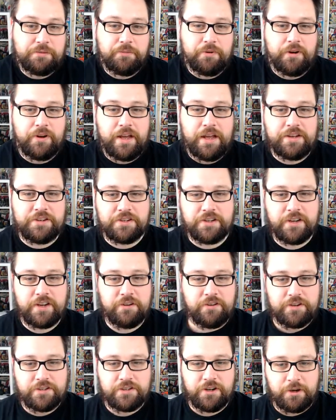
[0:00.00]
to my
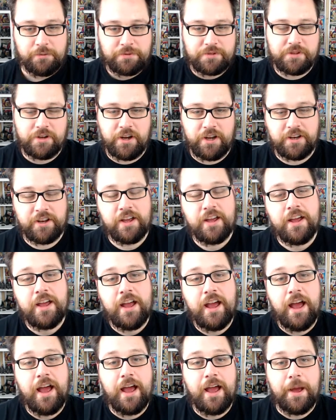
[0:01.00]
engineery type side,
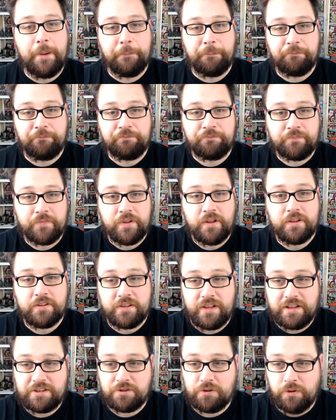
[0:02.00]
so
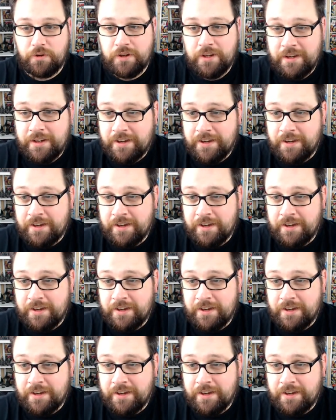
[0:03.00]
that's cool.